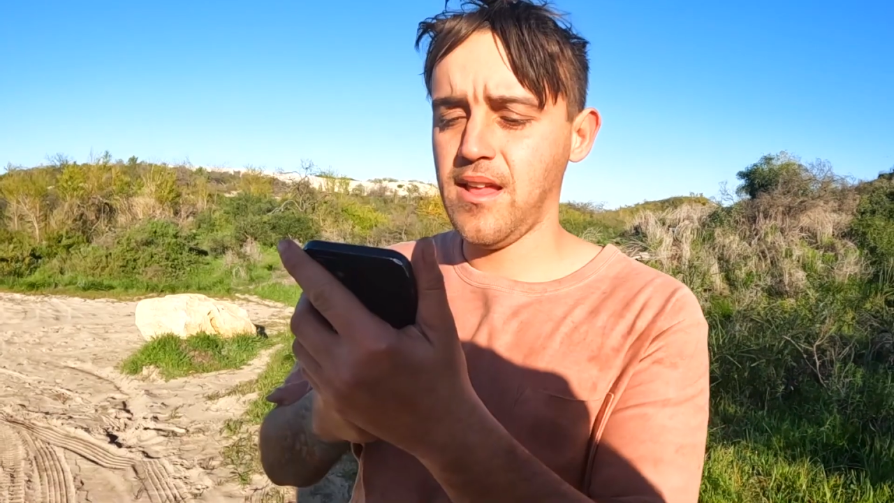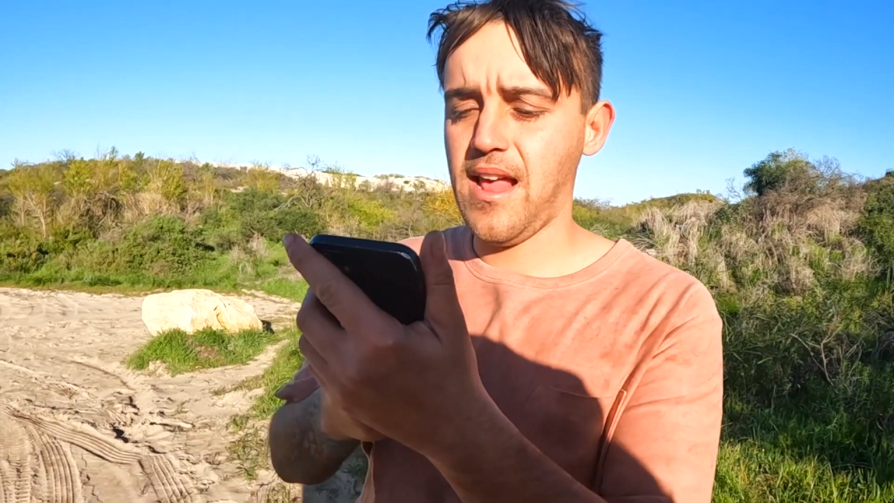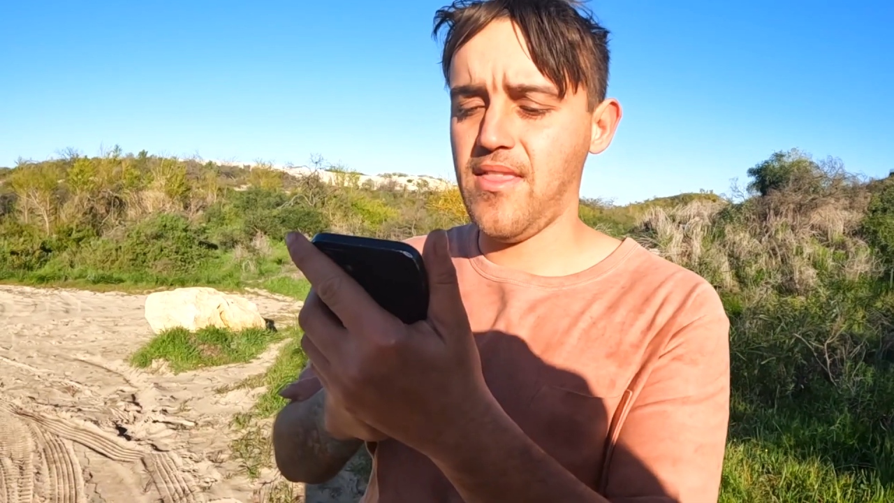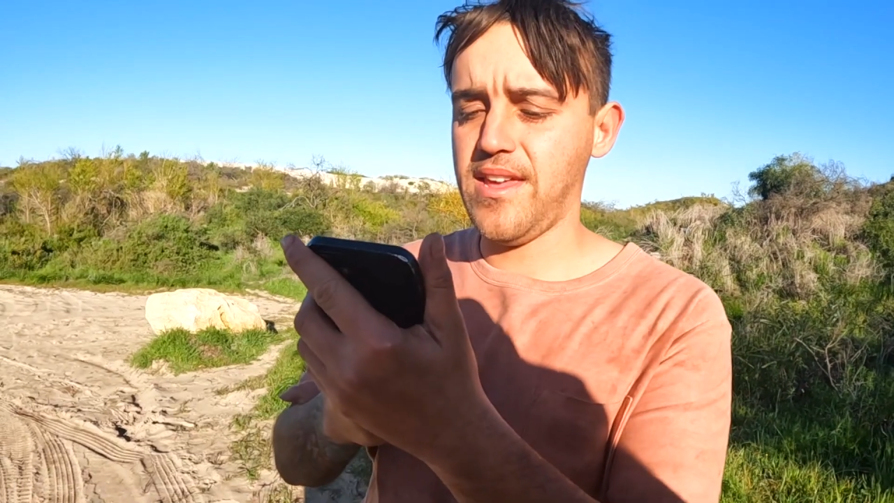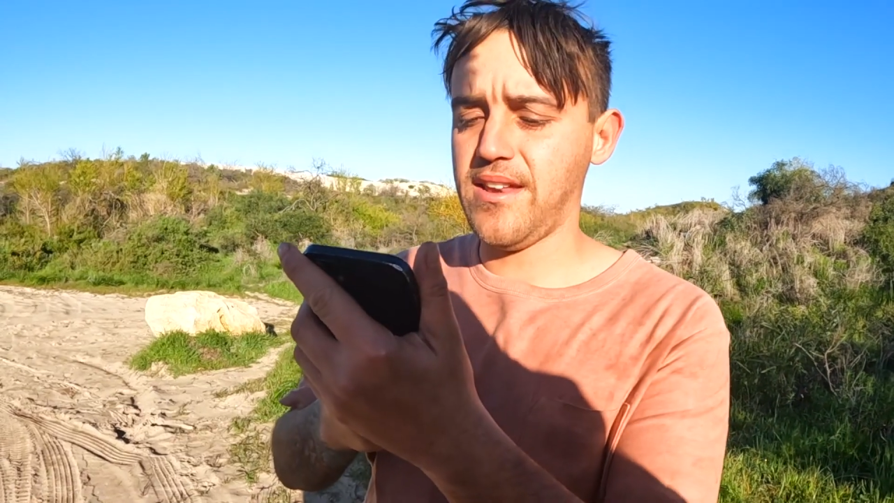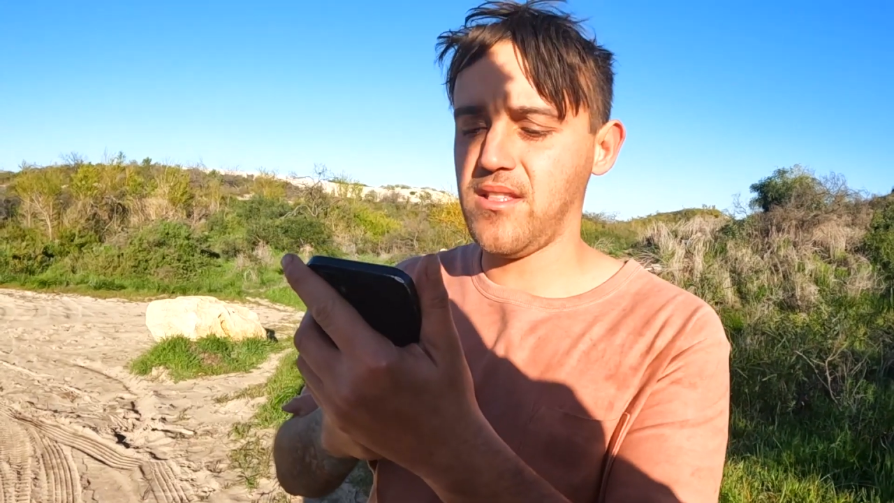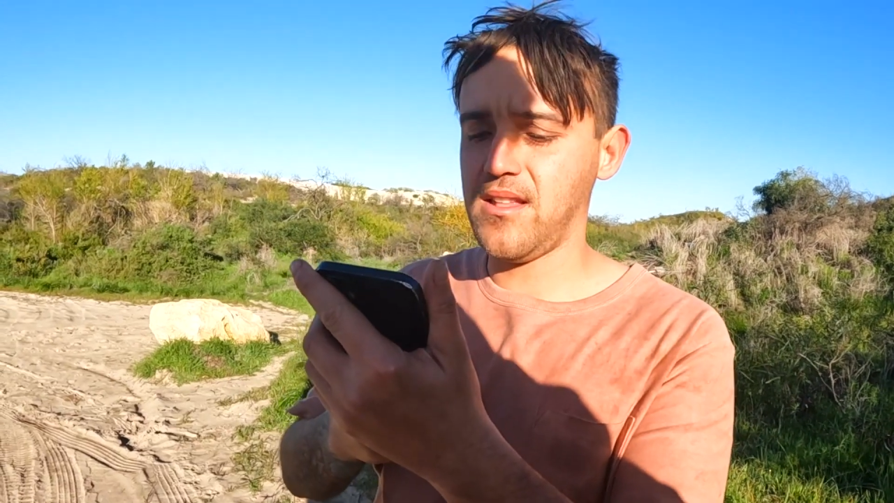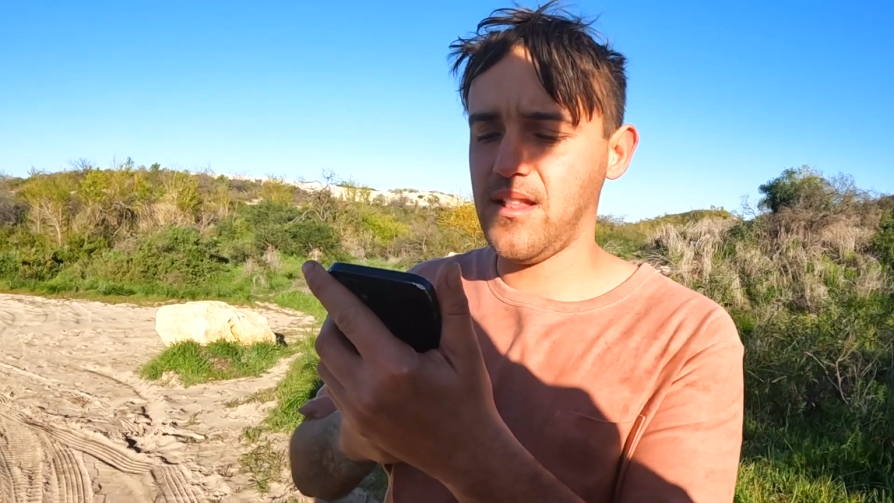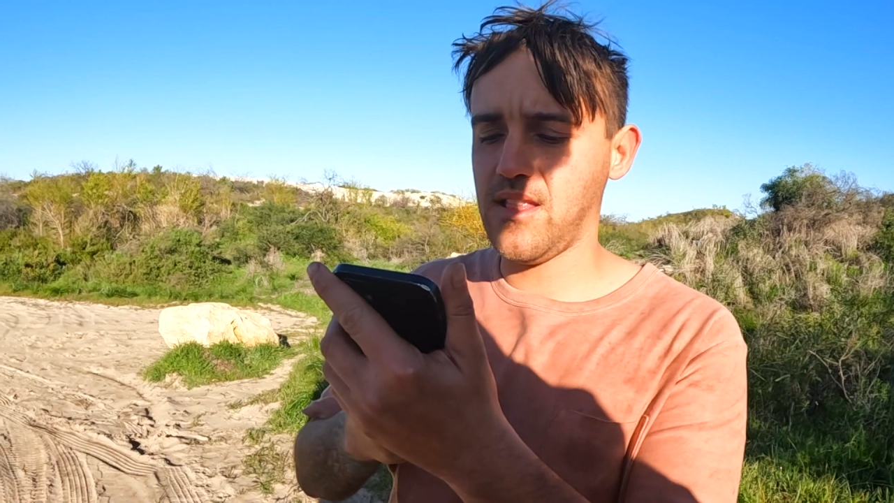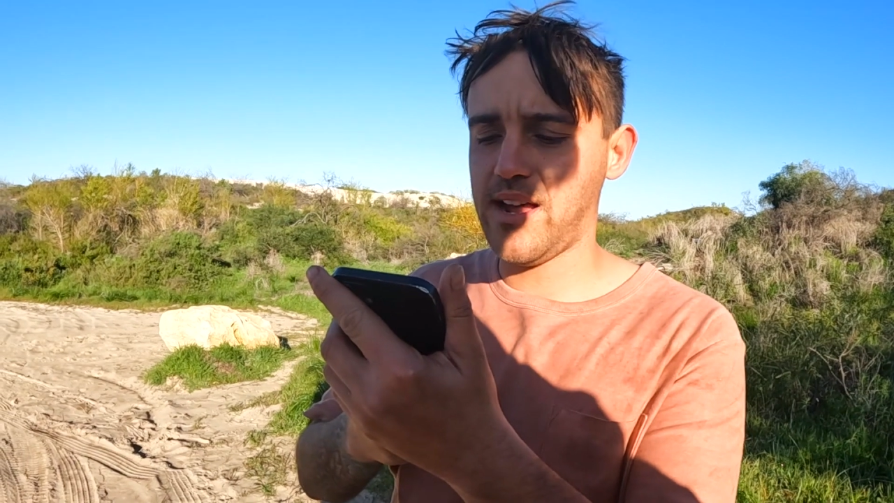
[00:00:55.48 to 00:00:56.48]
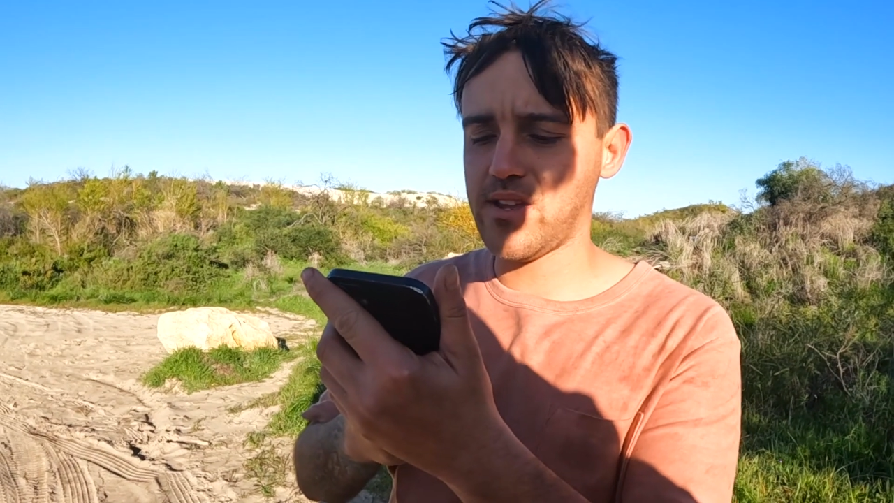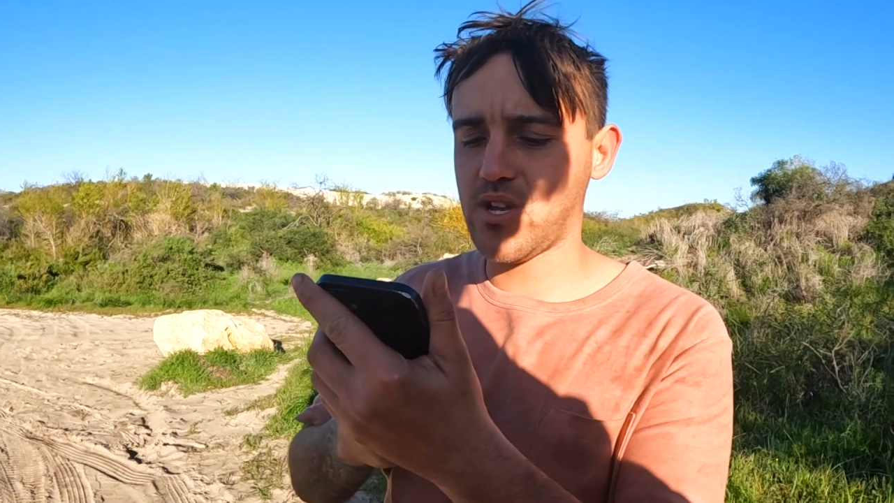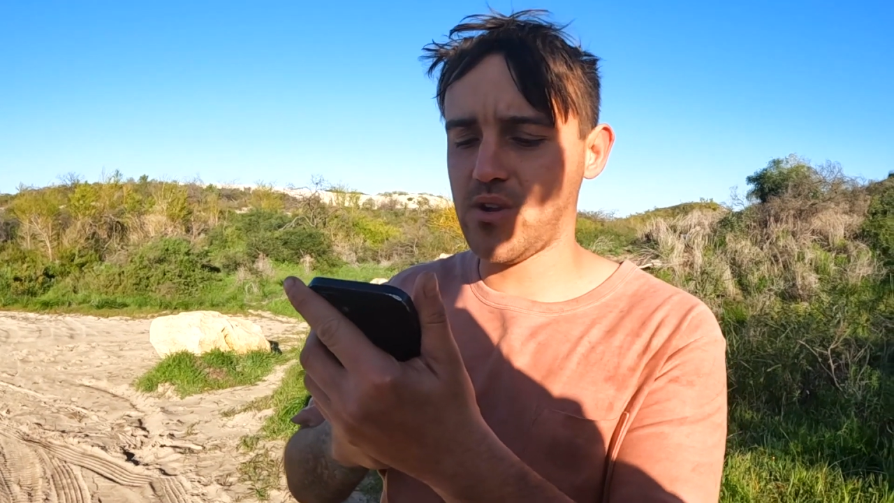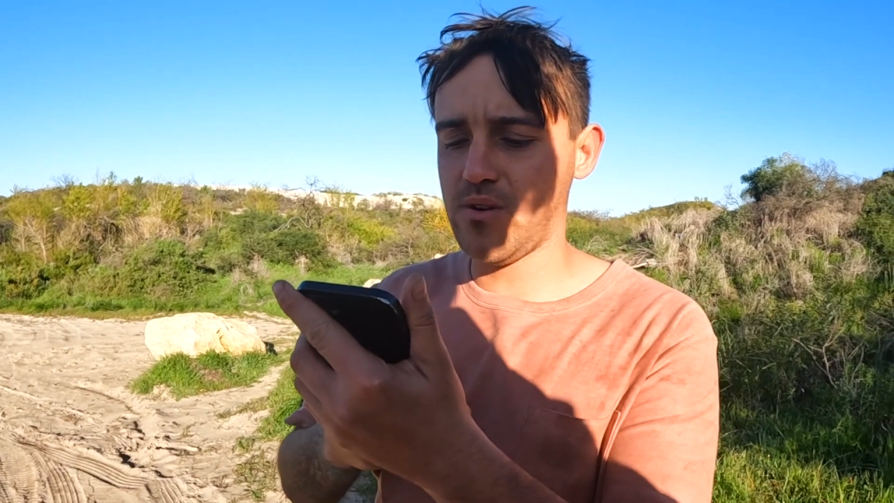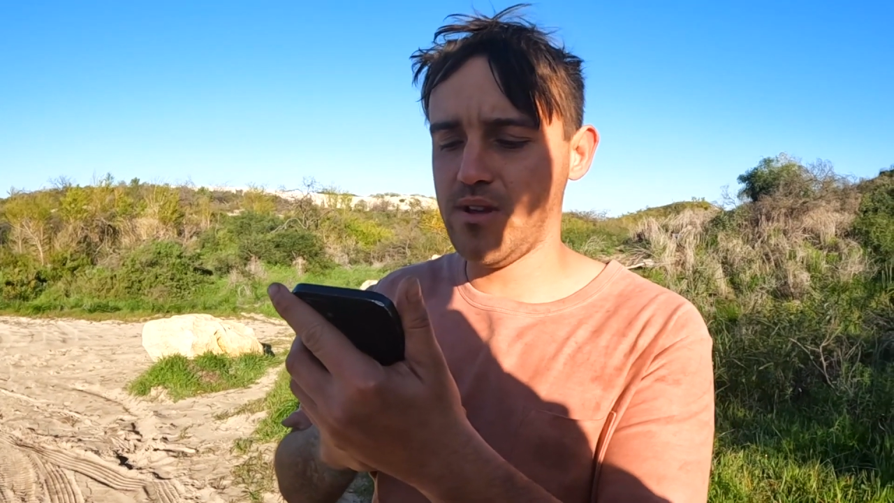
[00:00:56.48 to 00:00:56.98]
And then
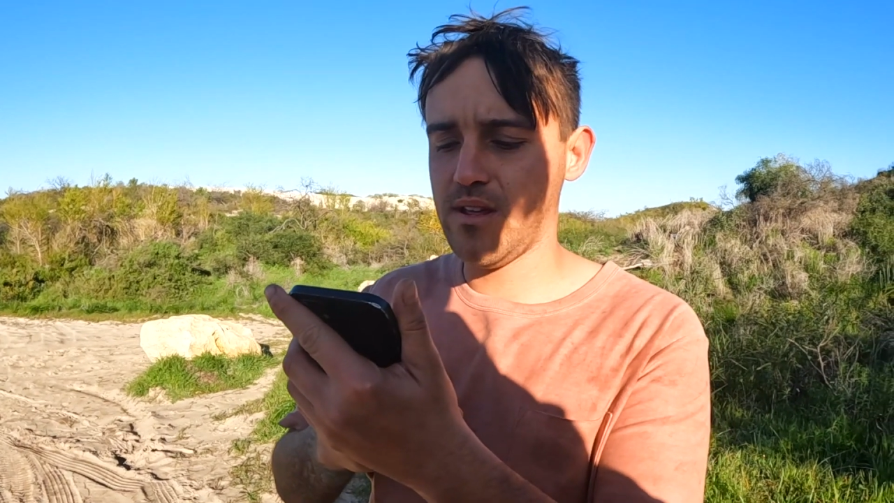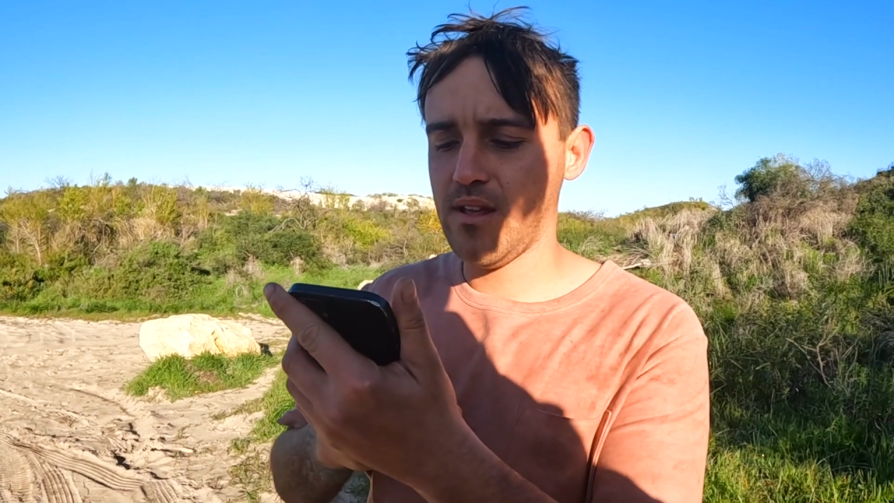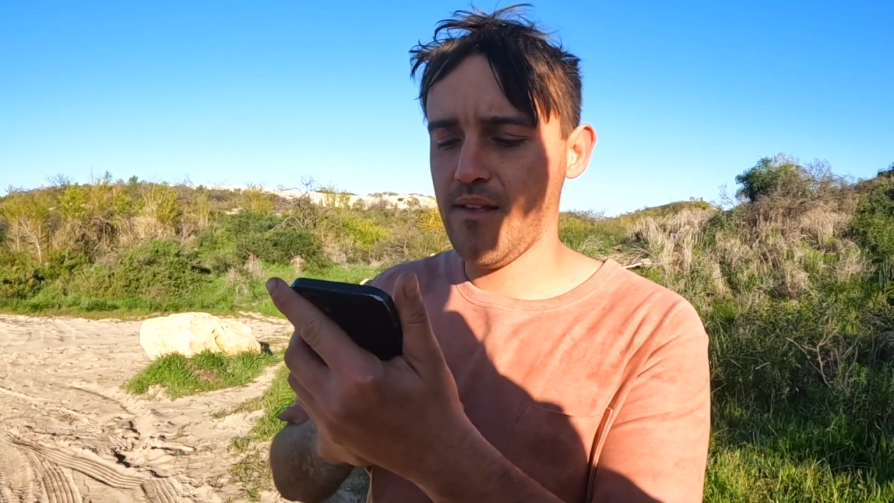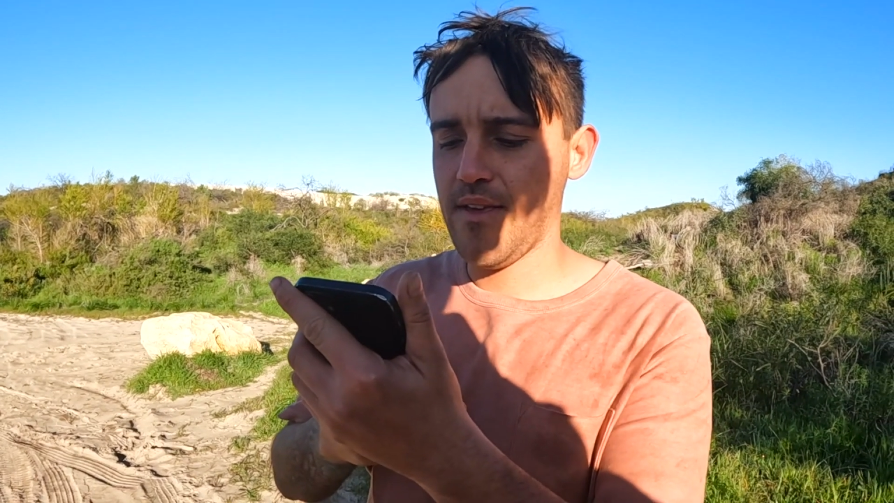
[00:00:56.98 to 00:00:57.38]
latitude